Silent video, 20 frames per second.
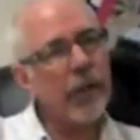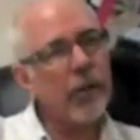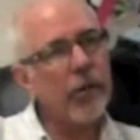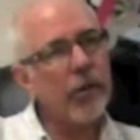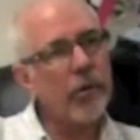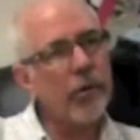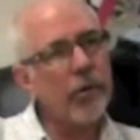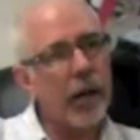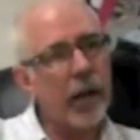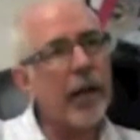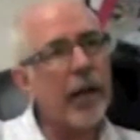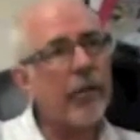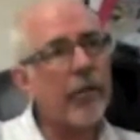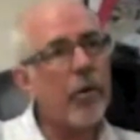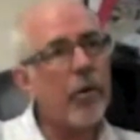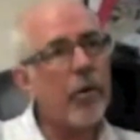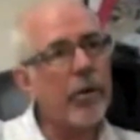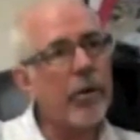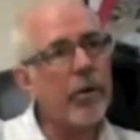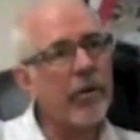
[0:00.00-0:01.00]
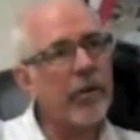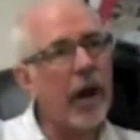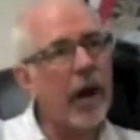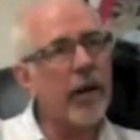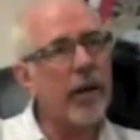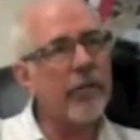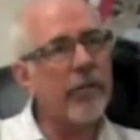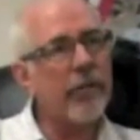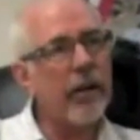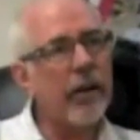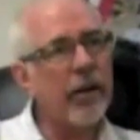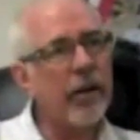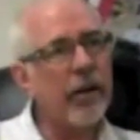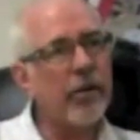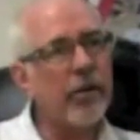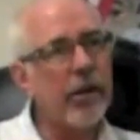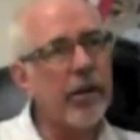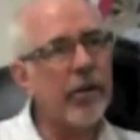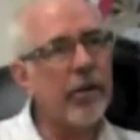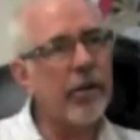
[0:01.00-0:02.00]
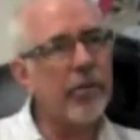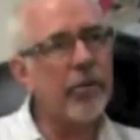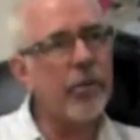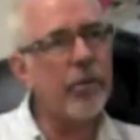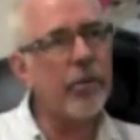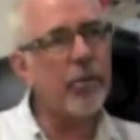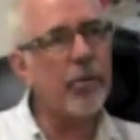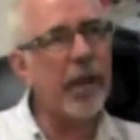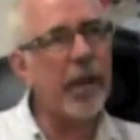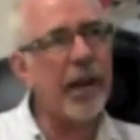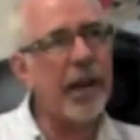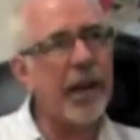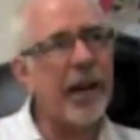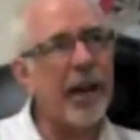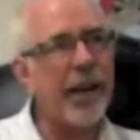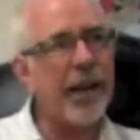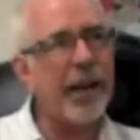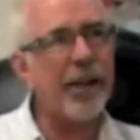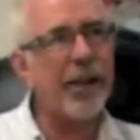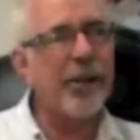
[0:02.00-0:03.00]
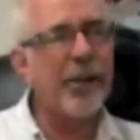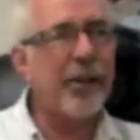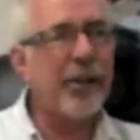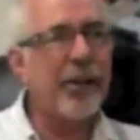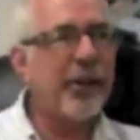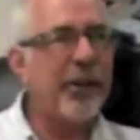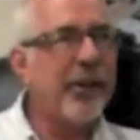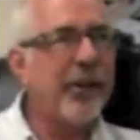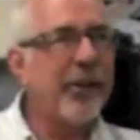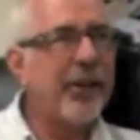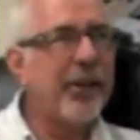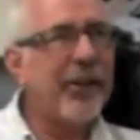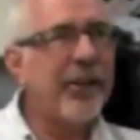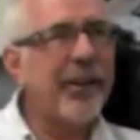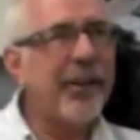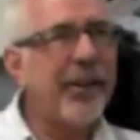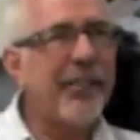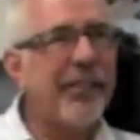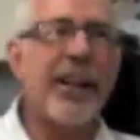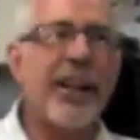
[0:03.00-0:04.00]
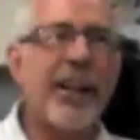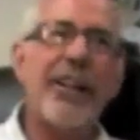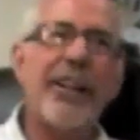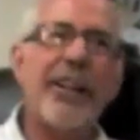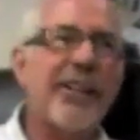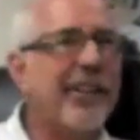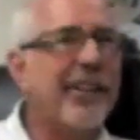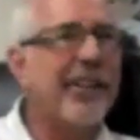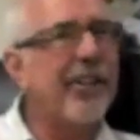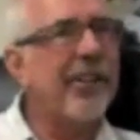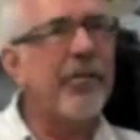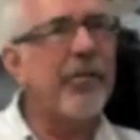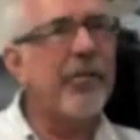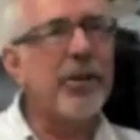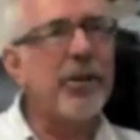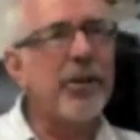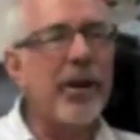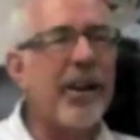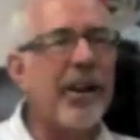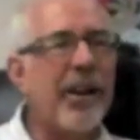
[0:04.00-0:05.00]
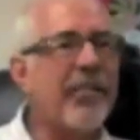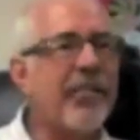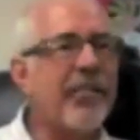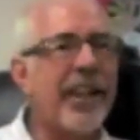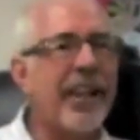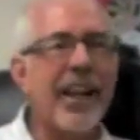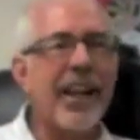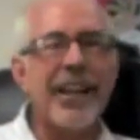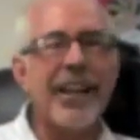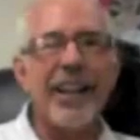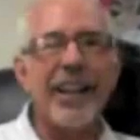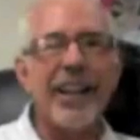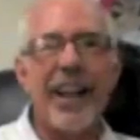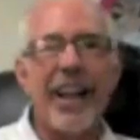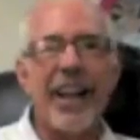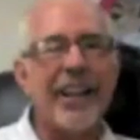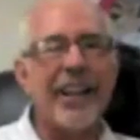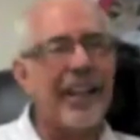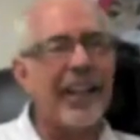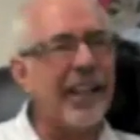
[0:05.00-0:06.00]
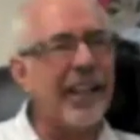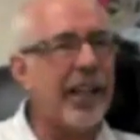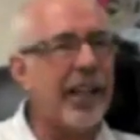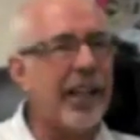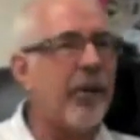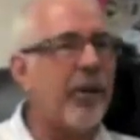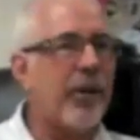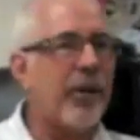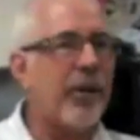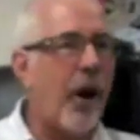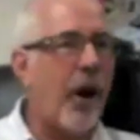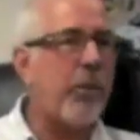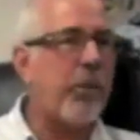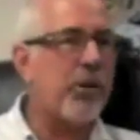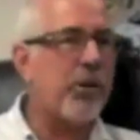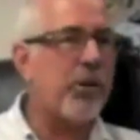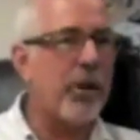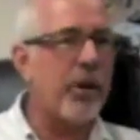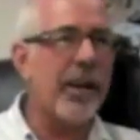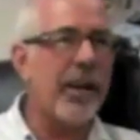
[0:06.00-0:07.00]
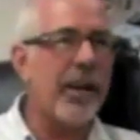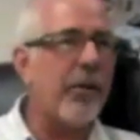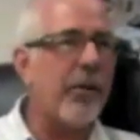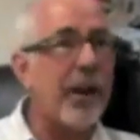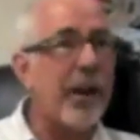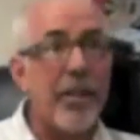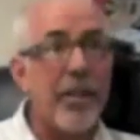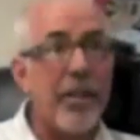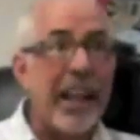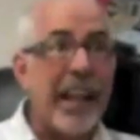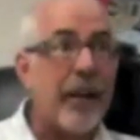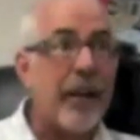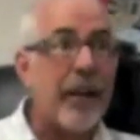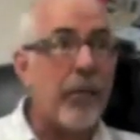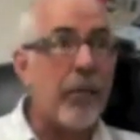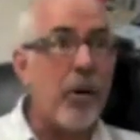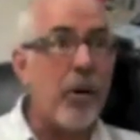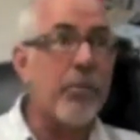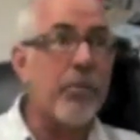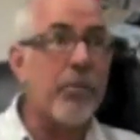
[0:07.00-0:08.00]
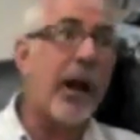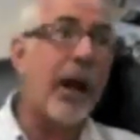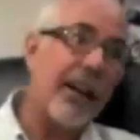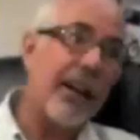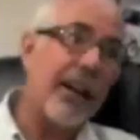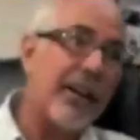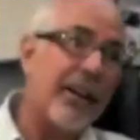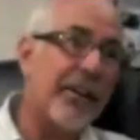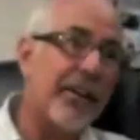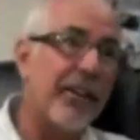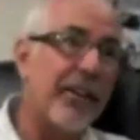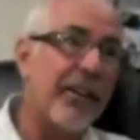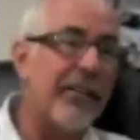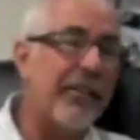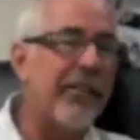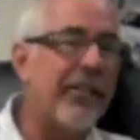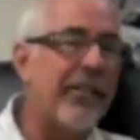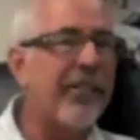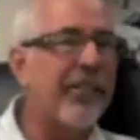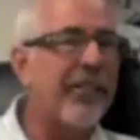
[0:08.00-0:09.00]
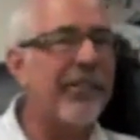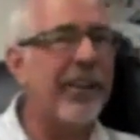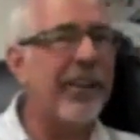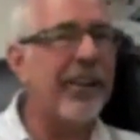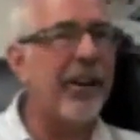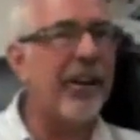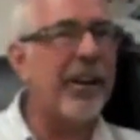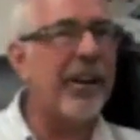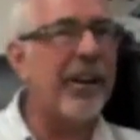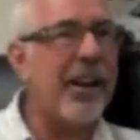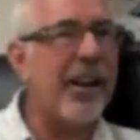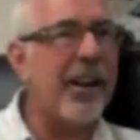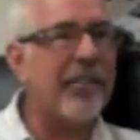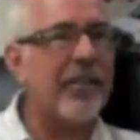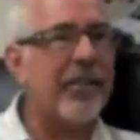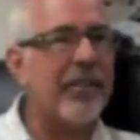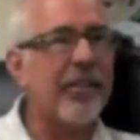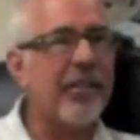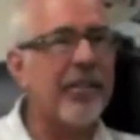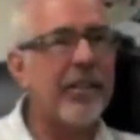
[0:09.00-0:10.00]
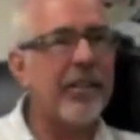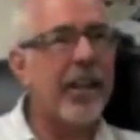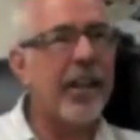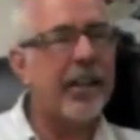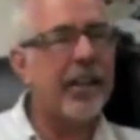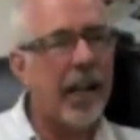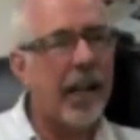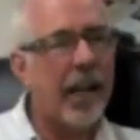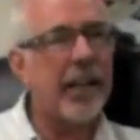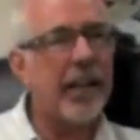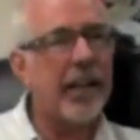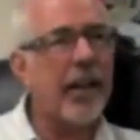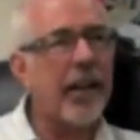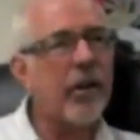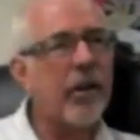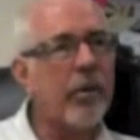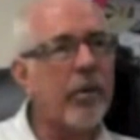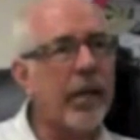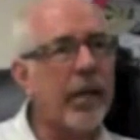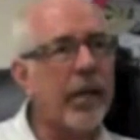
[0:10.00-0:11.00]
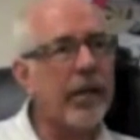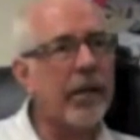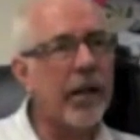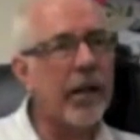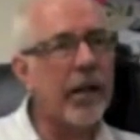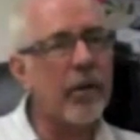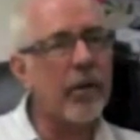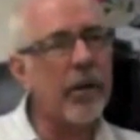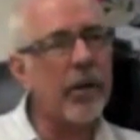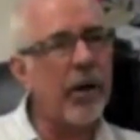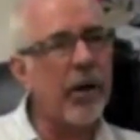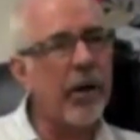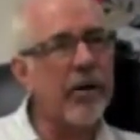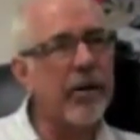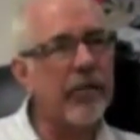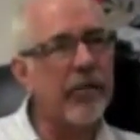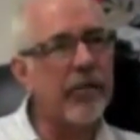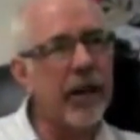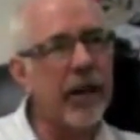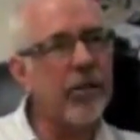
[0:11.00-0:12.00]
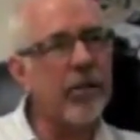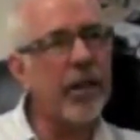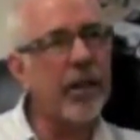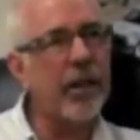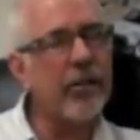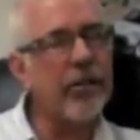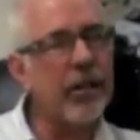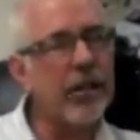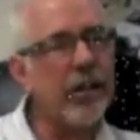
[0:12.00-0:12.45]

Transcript: So, and that's how we started franchising. So it was kind of like, well, we're doing this thing, and here is the opportunity that we didn't think about, but here it is, and that's how we got into franchising.